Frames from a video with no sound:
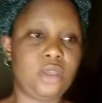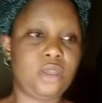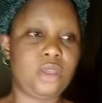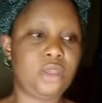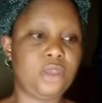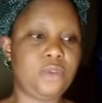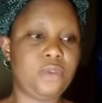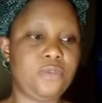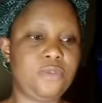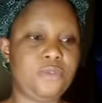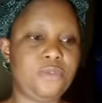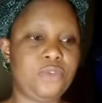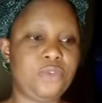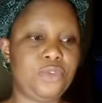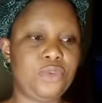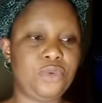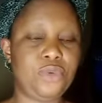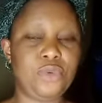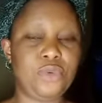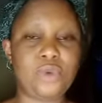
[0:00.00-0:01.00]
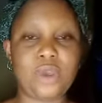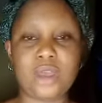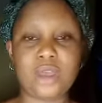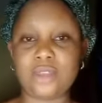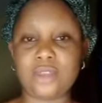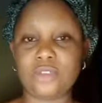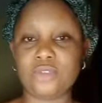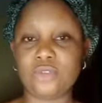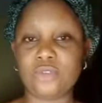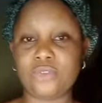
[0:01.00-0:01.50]
if you are
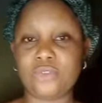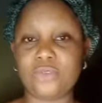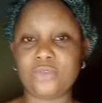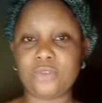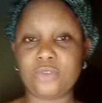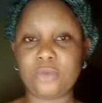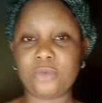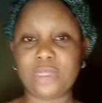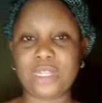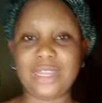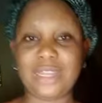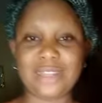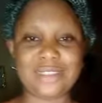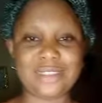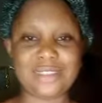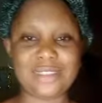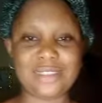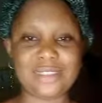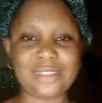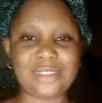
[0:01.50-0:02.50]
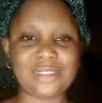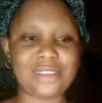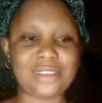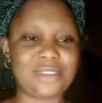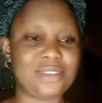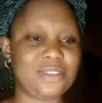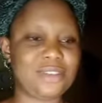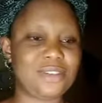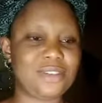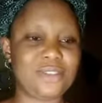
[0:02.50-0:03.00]
suffering from that,
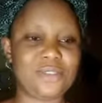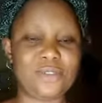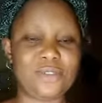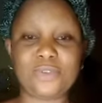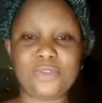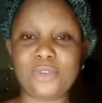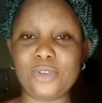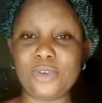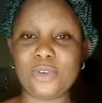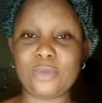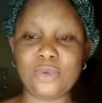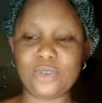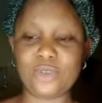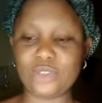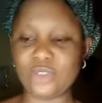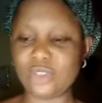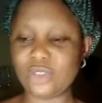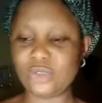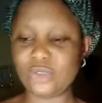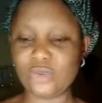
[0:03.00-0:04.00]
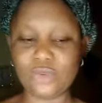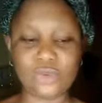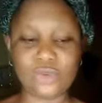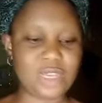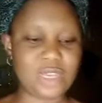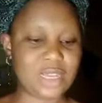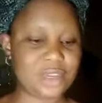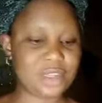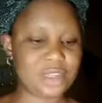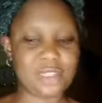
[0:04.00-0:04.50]
suffer no more. Just go
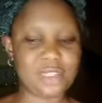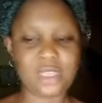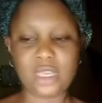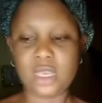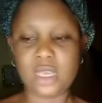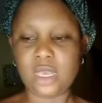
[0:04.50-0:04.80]
get it.